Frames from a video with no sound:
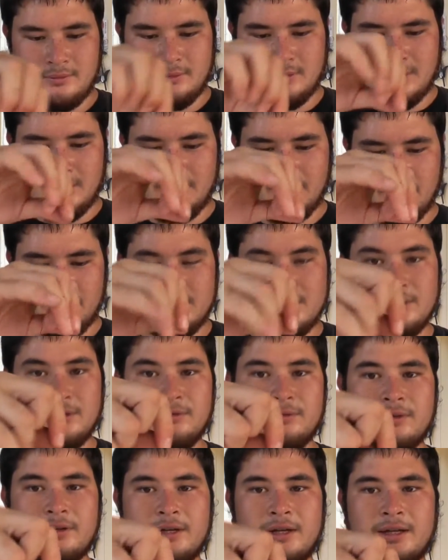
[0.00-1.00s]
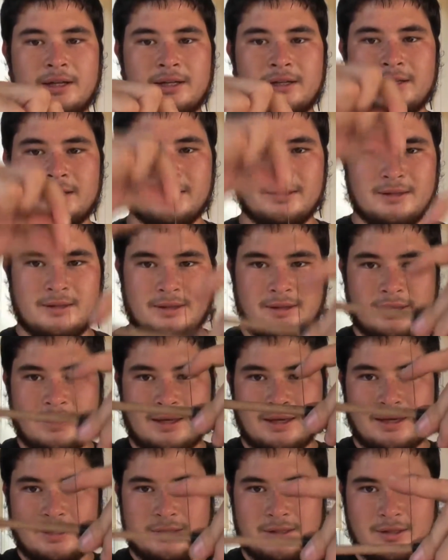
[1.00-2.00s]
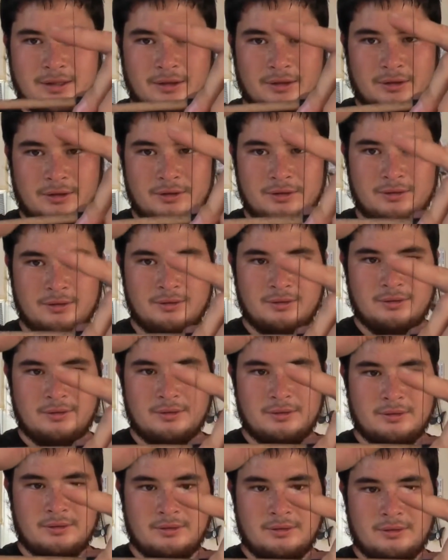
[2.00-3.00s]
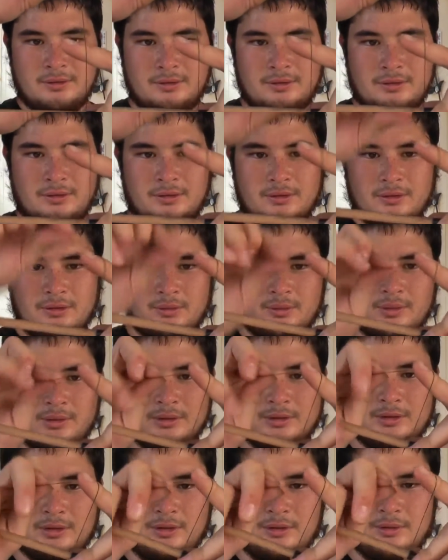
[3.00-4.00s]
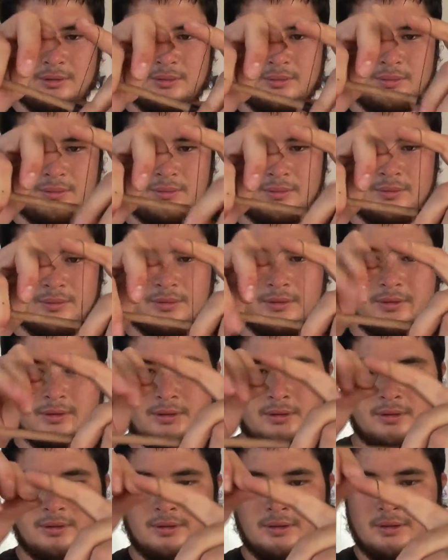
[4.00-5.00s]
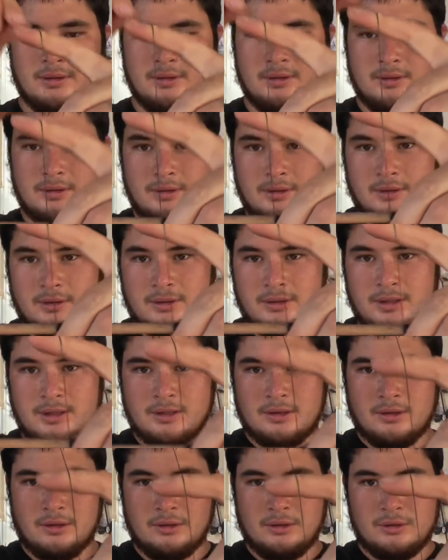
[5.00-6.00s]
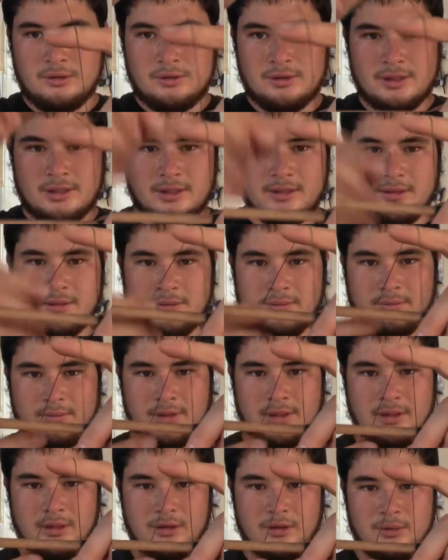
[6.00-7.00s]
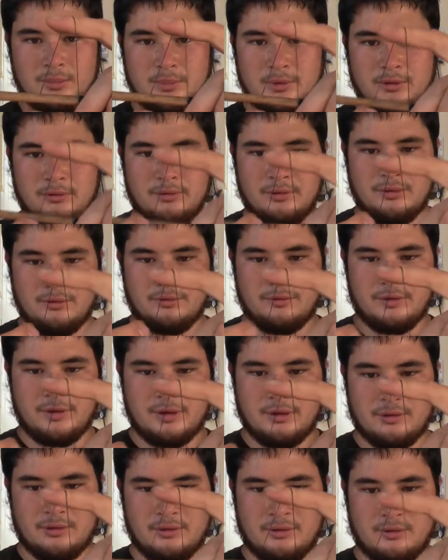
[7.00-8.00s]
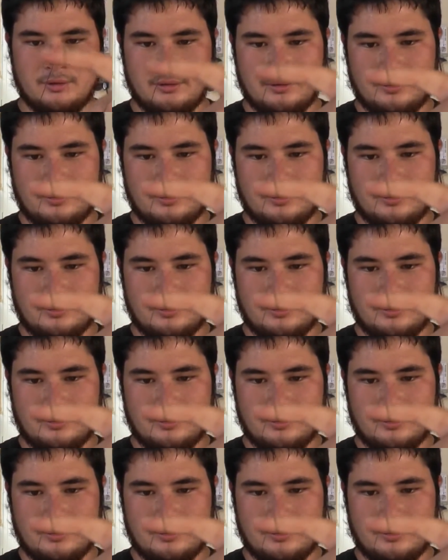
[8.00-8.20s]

Right, once you've cut the end here, you want to take the loose end, make a loop over your finger,